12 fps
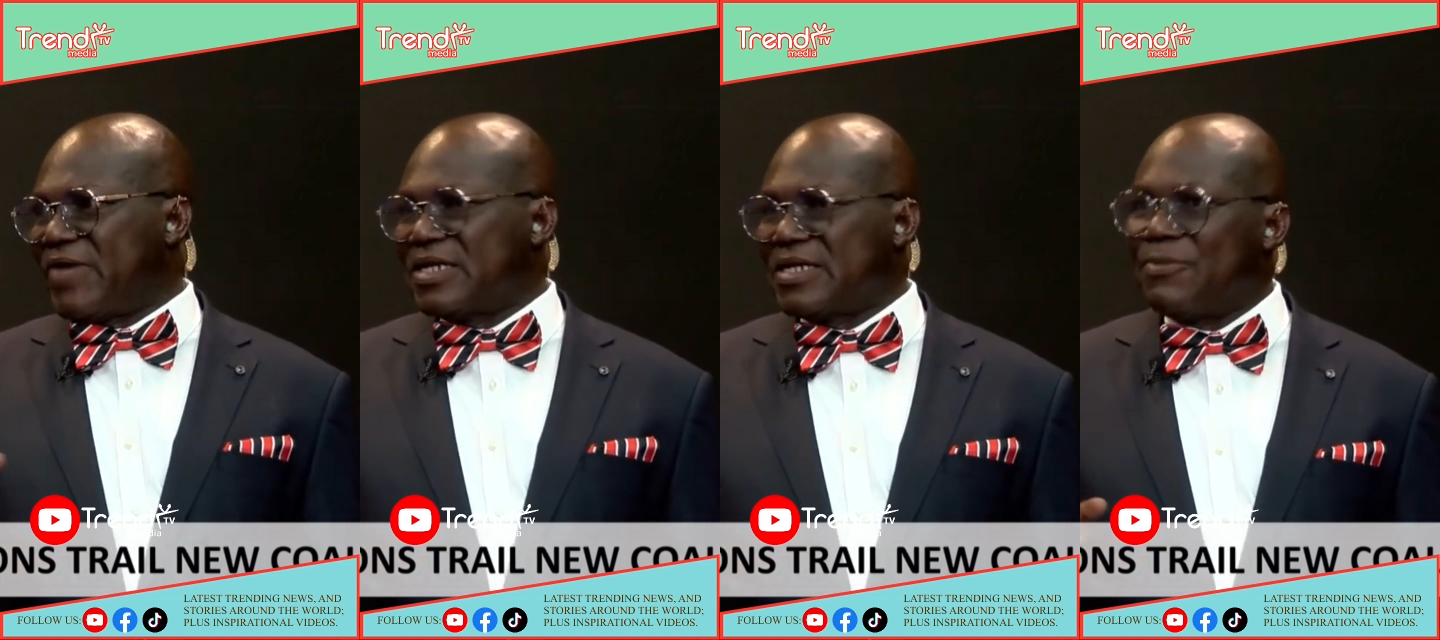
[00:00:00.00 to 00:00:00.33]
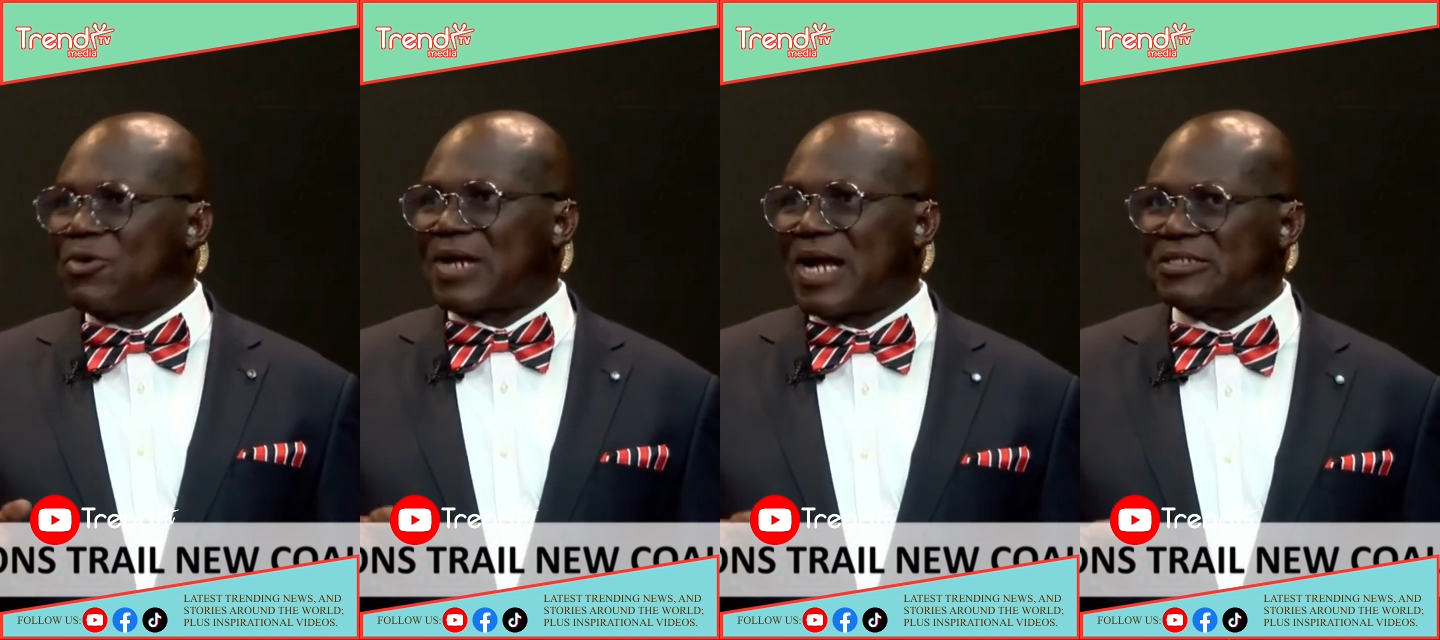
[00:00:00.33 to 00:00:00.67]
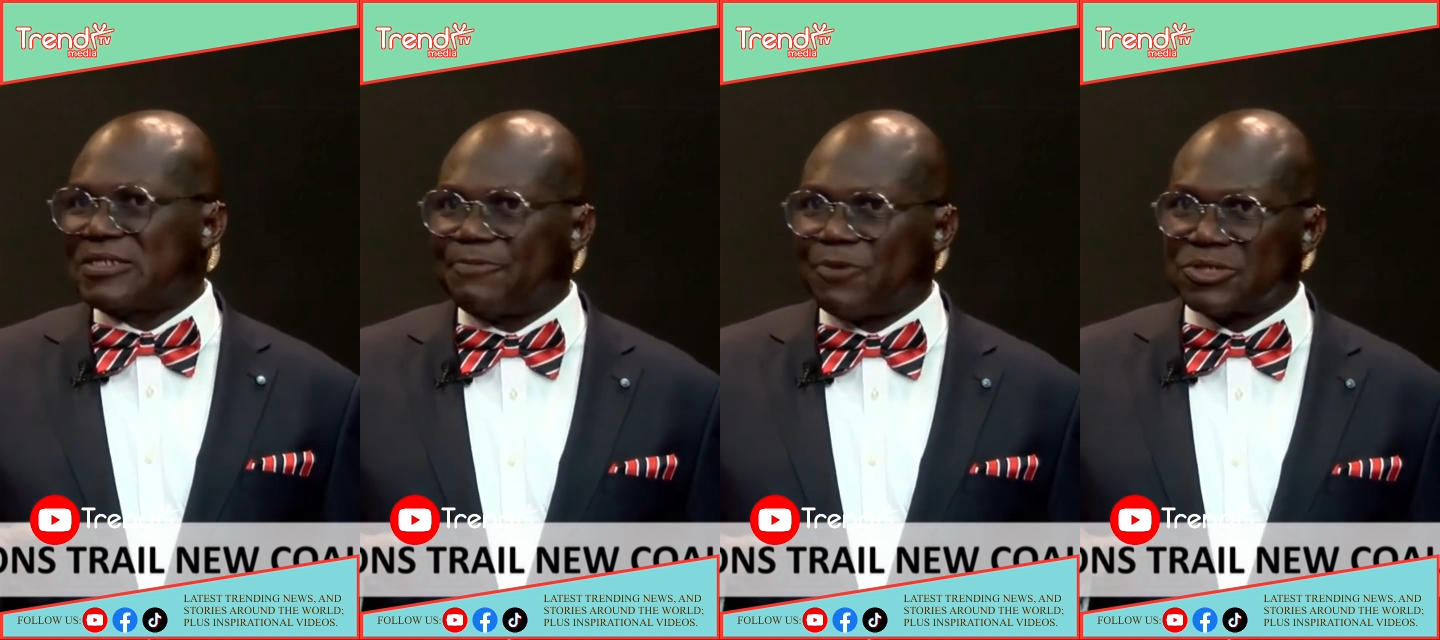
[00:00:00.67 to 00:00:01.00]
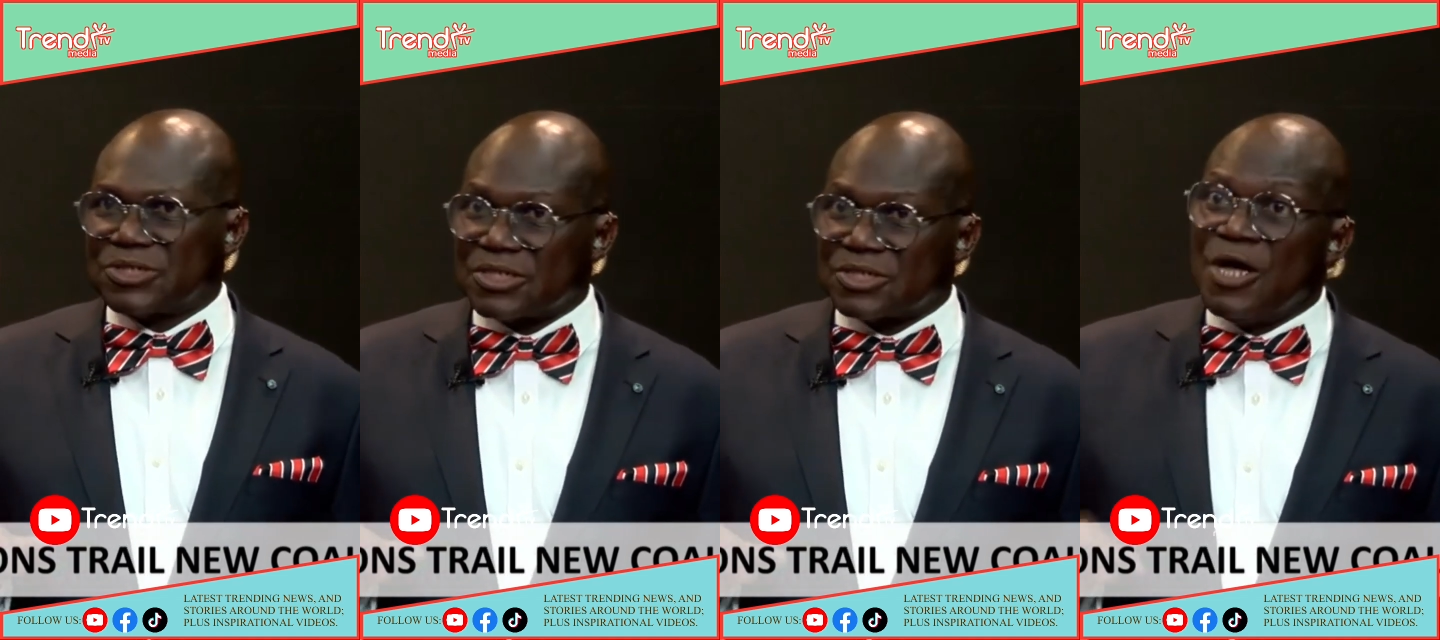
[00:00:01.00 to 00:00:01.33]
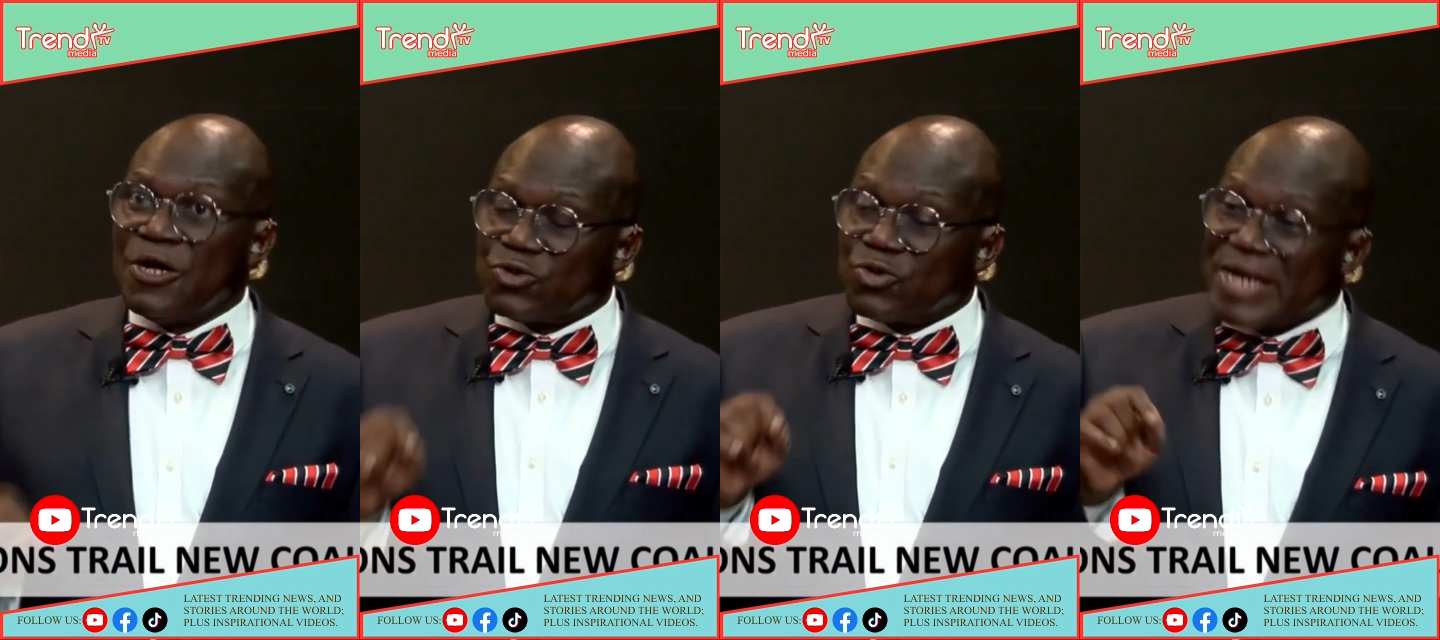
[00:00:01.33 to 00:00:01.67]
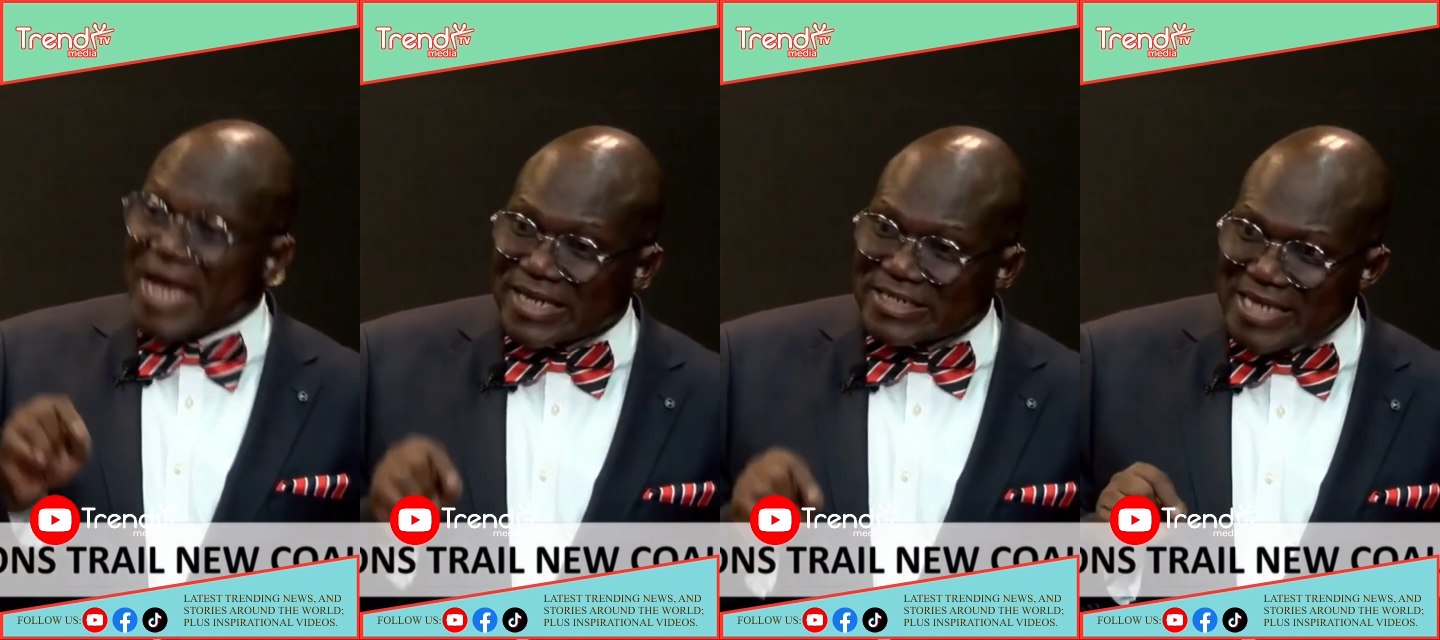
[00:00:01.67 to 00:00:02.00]
democratic process to the
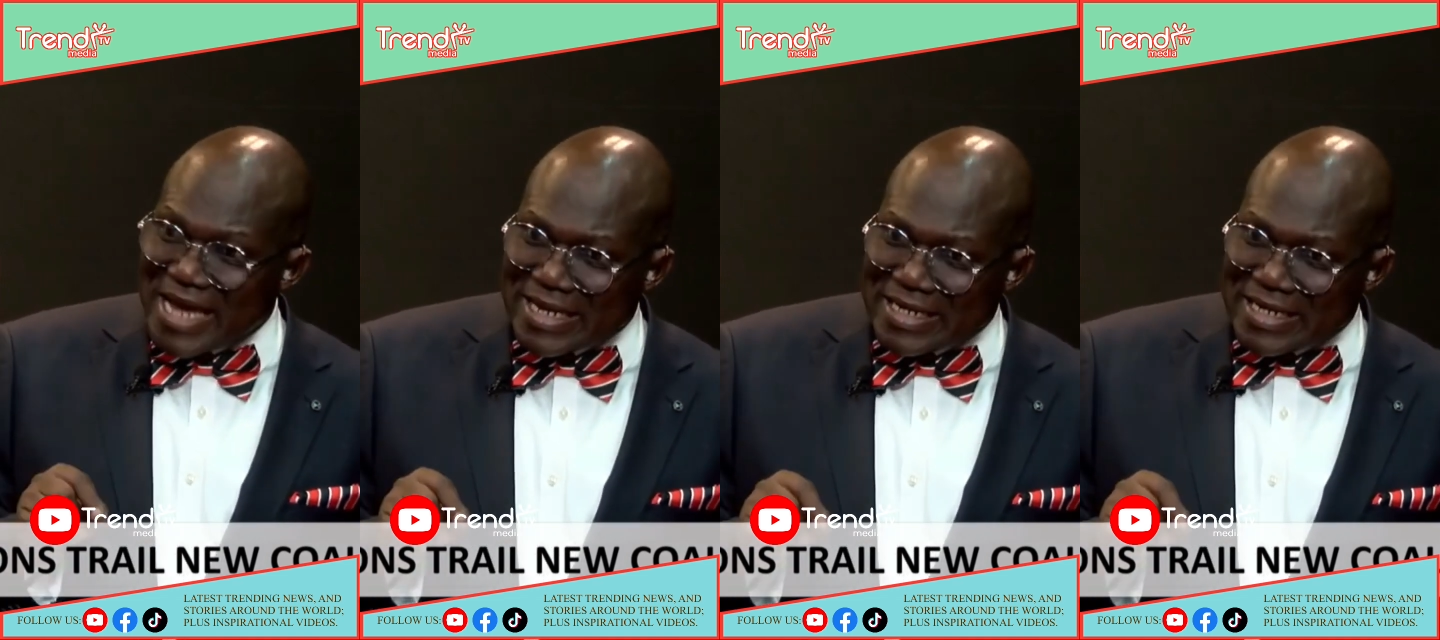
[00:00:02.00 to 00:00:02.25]
extent